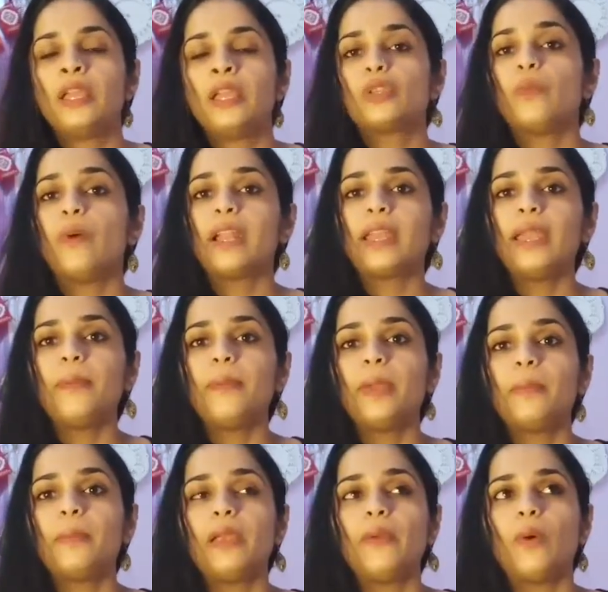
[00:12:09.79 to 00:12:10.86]
So working
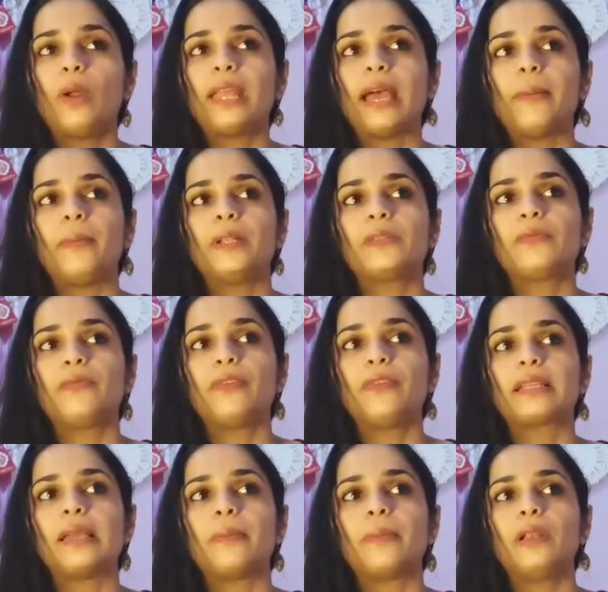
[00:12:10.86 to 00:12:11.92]
memory, what happens, for
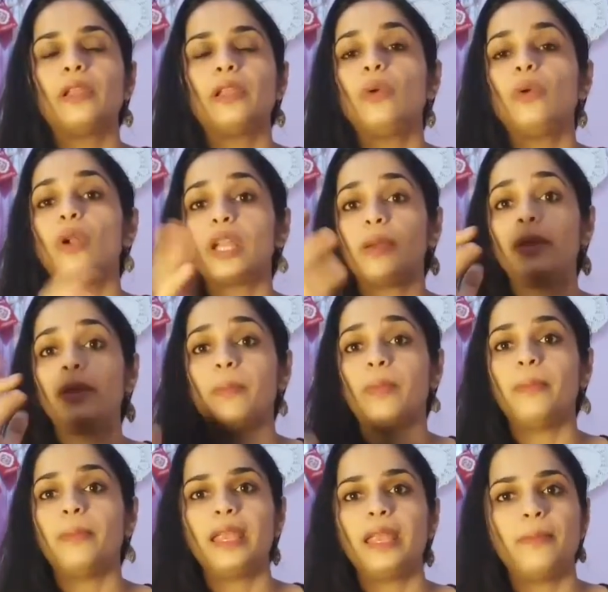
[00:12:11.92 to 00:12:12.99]
example, you got a
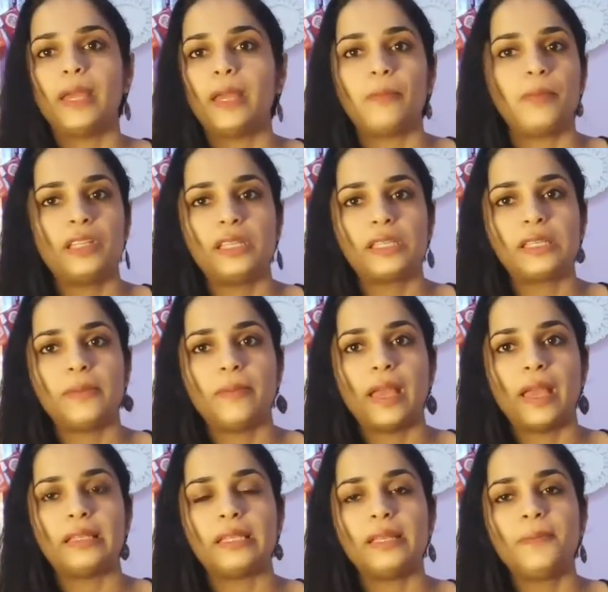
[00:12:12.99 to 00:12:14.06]
memory impairment, just
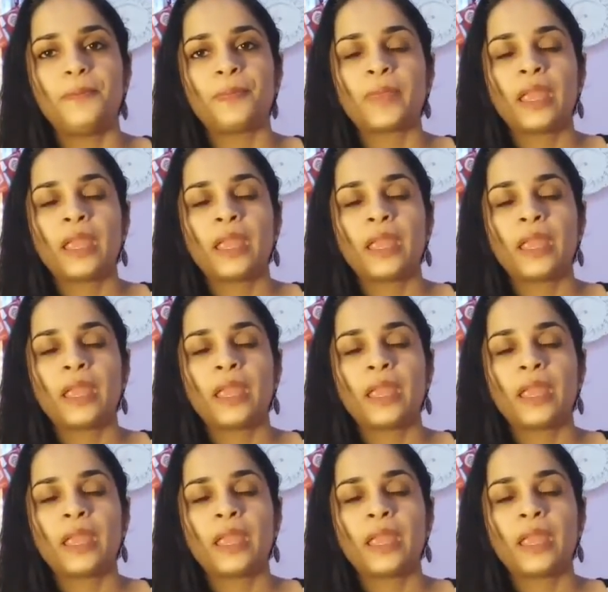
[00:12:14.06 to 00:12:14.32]
imagine.